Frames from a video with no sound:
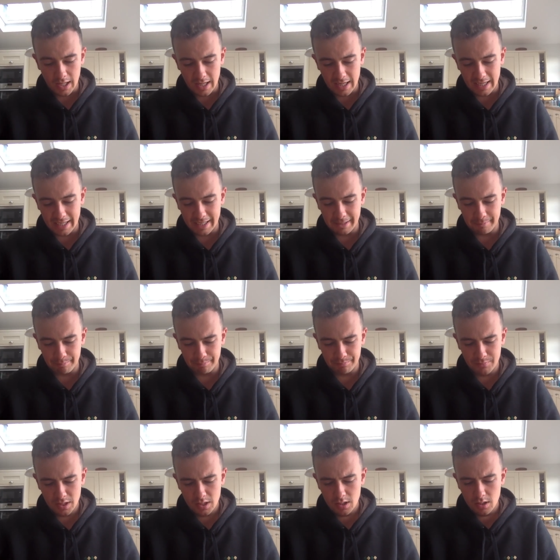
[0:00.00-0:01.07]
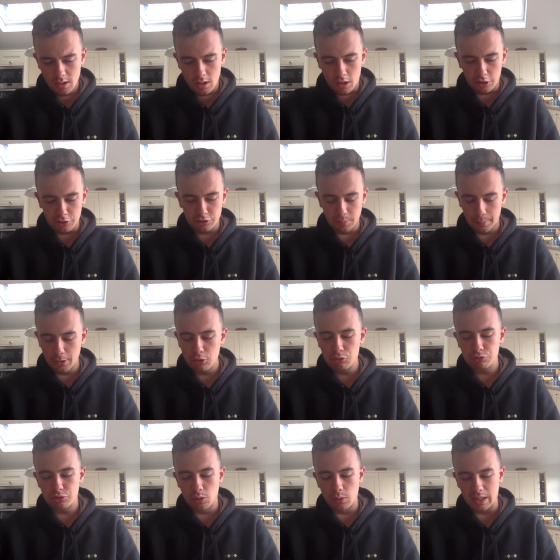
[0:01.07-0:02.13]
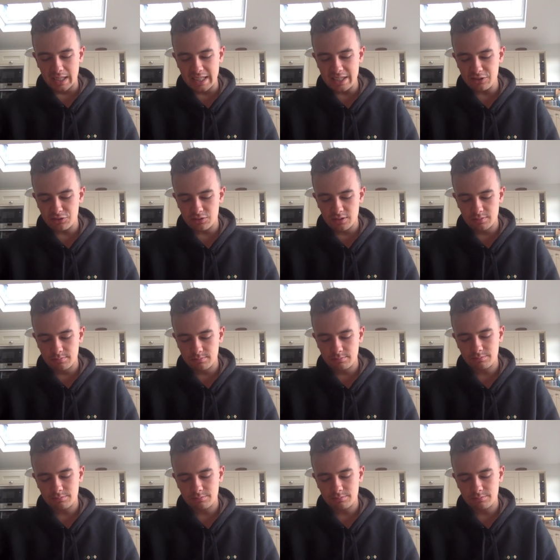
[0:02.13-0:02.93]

Um, I suppose, though, at least